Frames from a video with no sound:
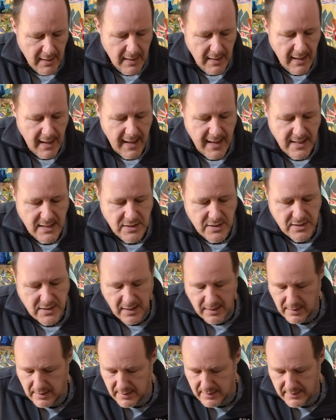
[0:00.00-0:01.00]
It's
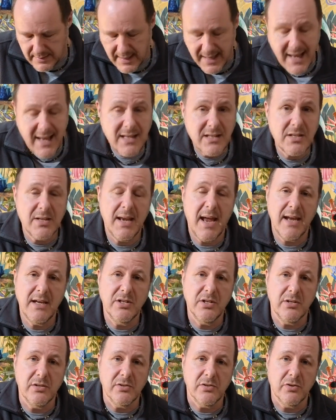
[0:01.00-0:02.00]
the
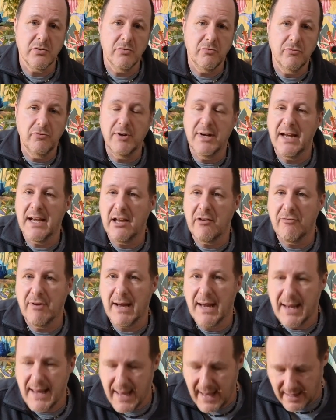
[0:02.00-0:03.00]
intonation's really,
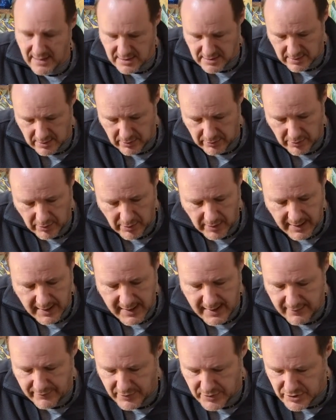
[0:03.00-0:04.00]
really excellent on it,
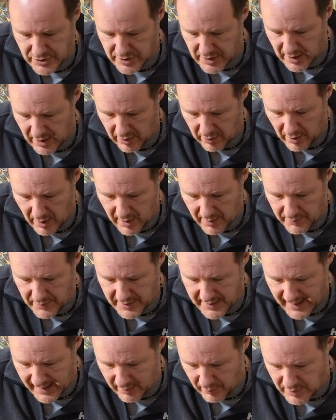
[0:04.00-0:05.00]
even as you go up the
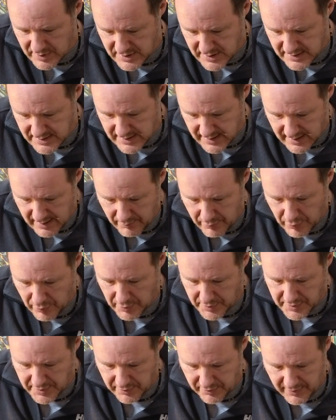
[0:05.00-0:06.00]
neck, which is the
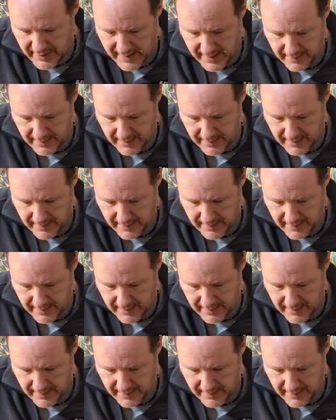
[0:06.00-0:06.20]
important thing.